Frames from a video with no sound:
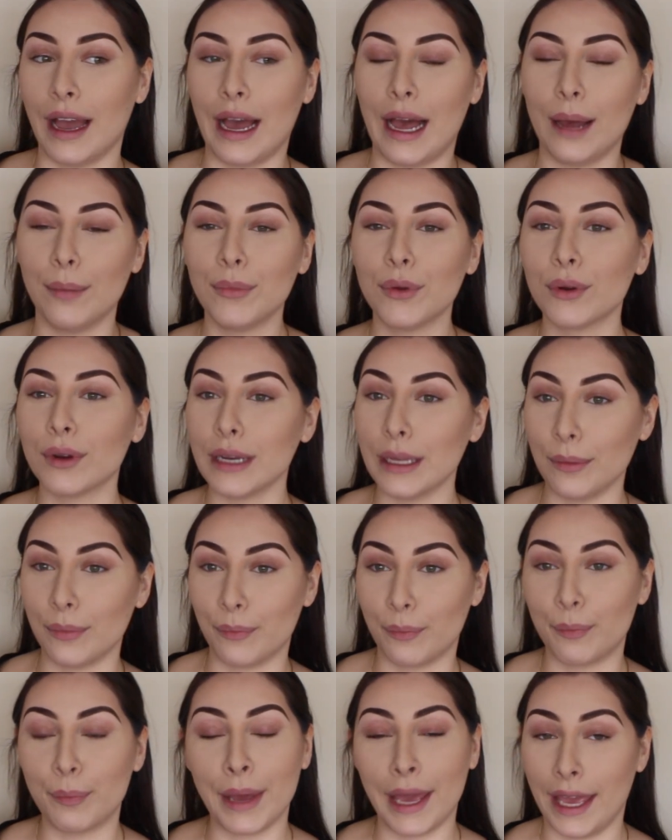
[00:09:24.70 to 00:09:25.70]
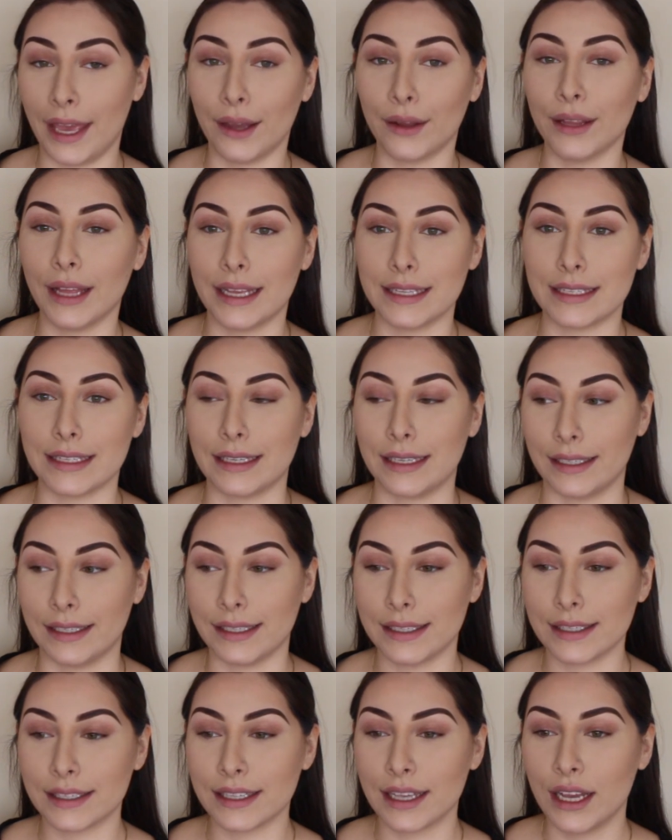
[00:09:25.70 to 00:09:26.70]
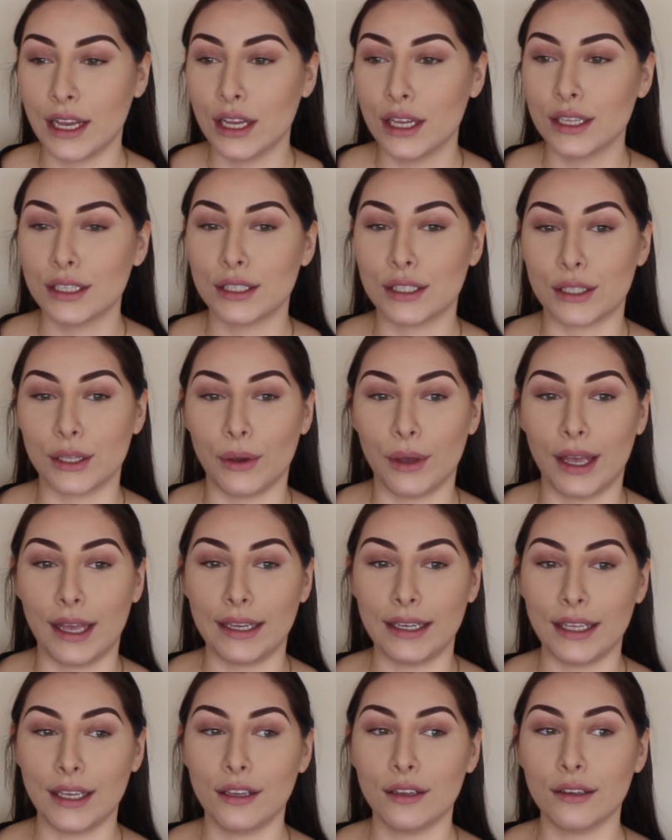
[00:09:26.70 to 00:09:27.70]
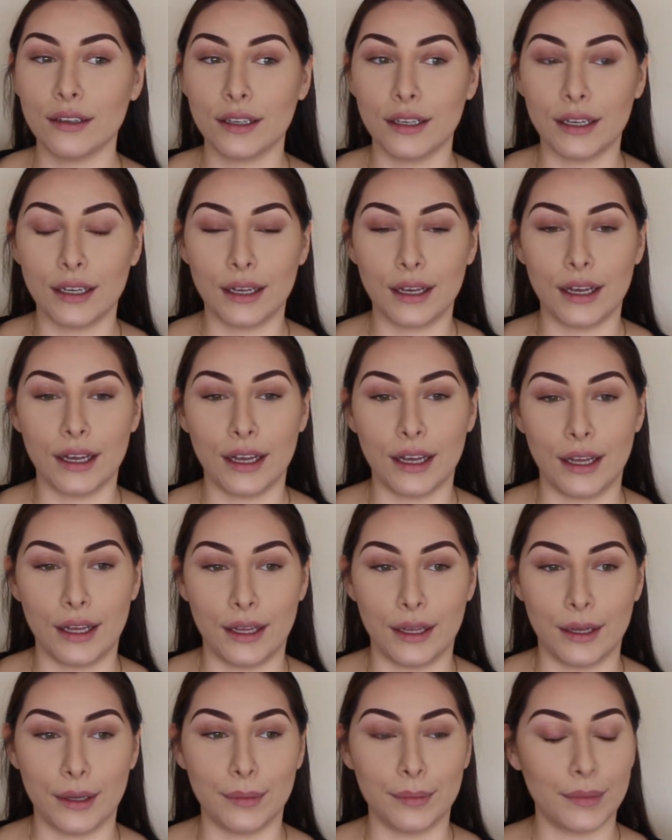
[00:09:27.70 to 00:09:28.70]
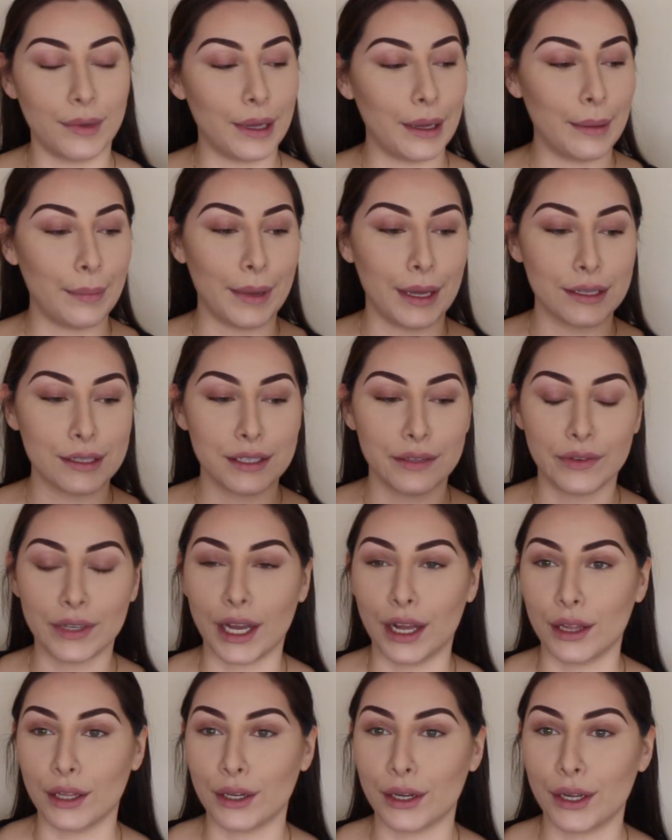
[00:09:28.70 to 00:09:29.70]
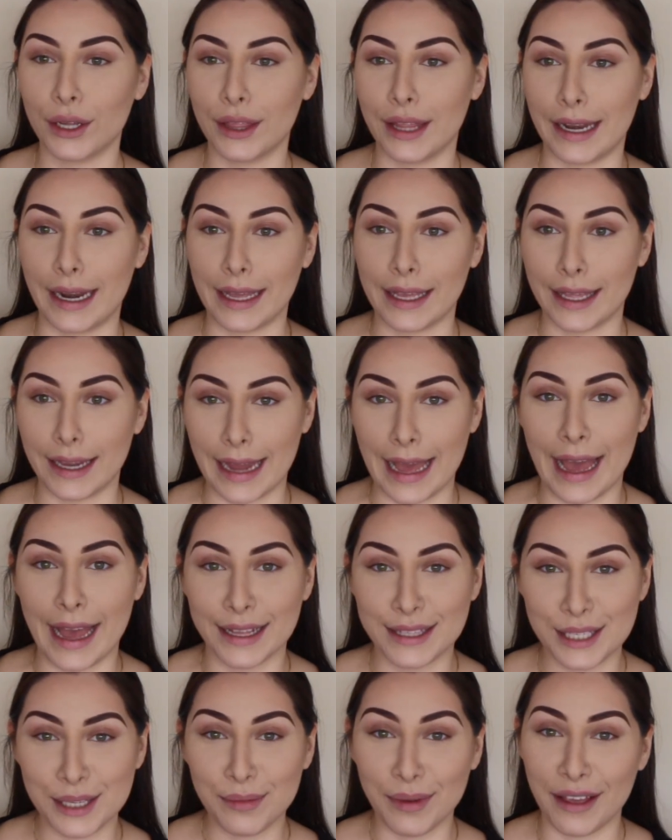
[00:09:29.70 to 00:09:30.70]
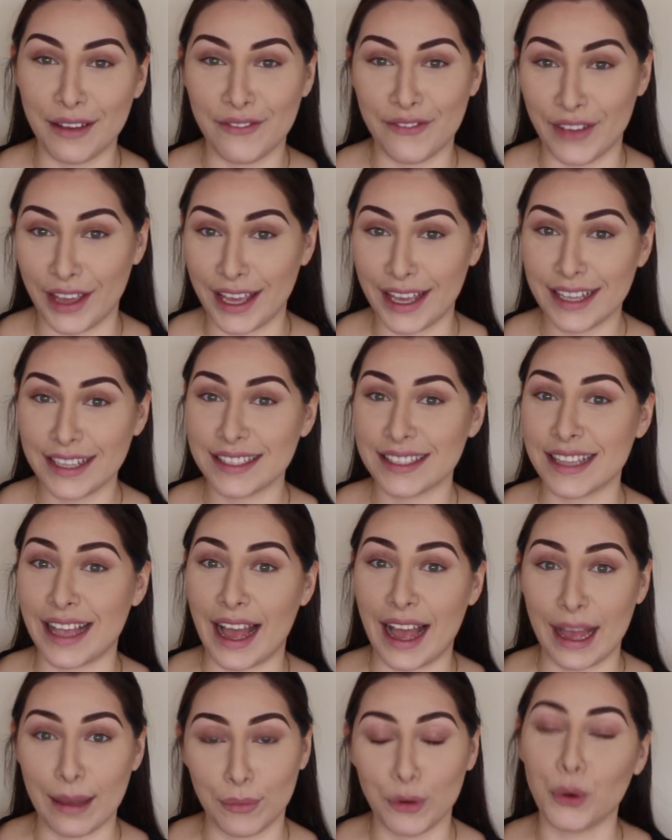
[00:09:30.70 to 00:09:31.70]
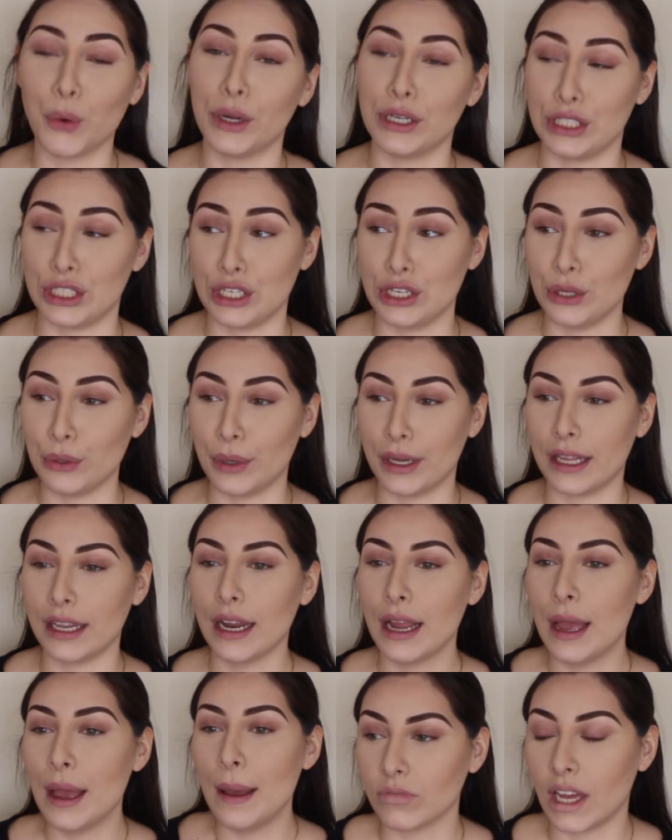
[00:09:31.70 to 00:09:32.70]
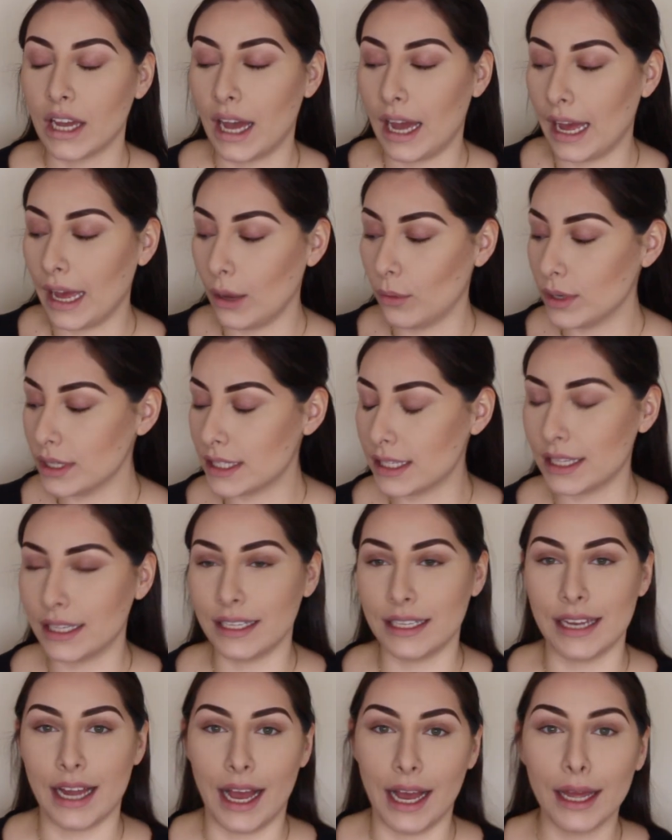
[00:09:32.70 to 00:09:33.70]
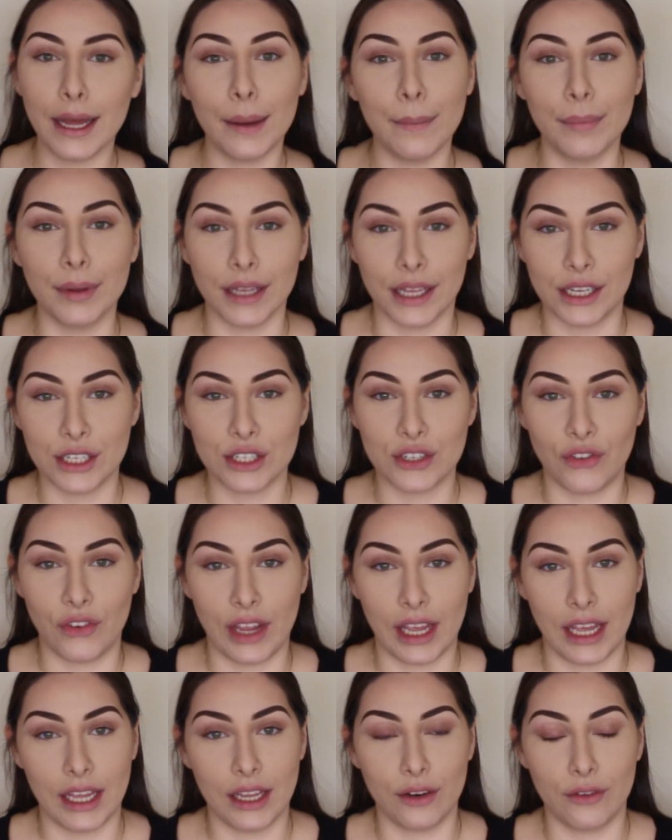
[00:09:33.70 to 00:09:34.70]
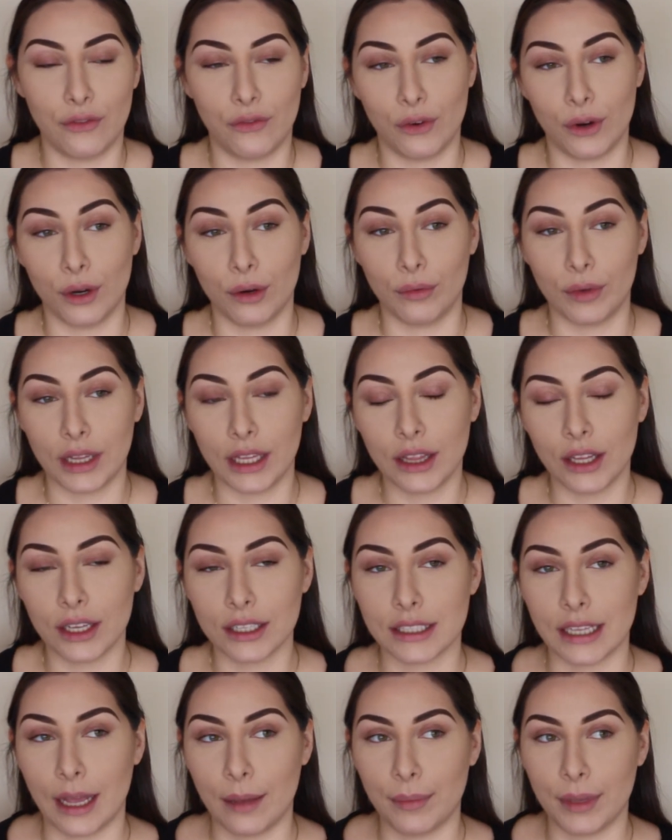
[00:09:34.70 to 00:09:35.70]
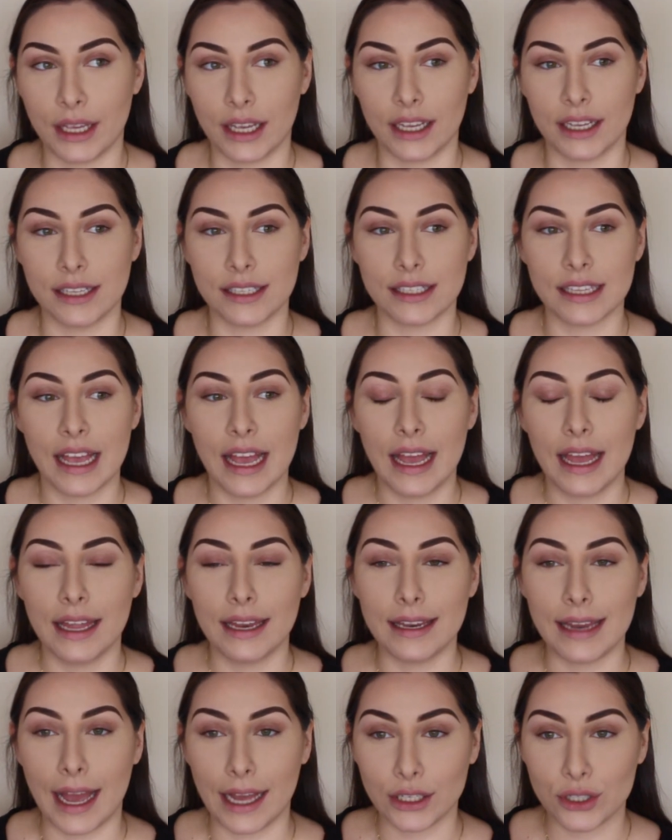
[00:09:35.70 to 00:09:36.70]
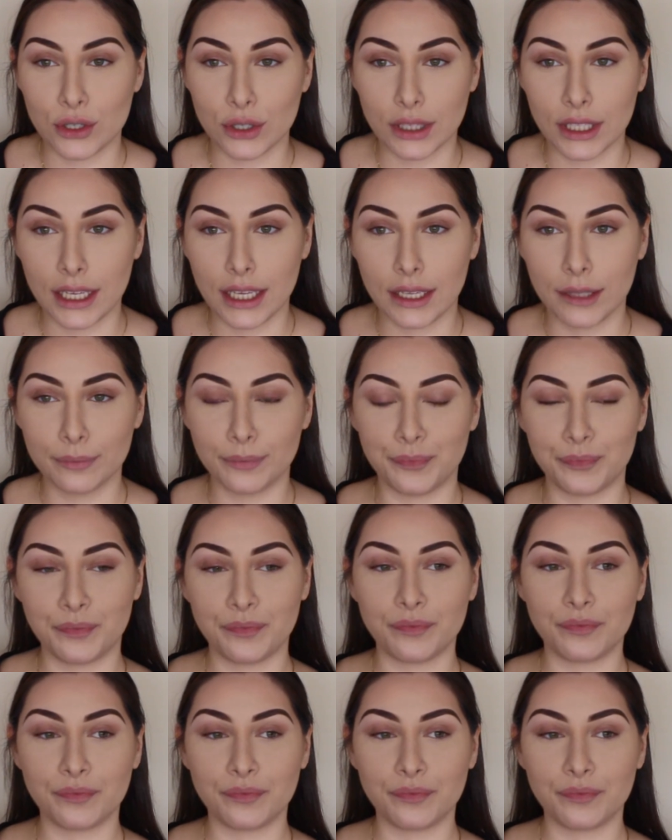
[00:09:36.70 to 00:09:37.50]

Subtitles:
I'm already pale as it is, so any amounts of color that I can add to my face, I'm going to do it. I was not a blush fan for a really long time because naturally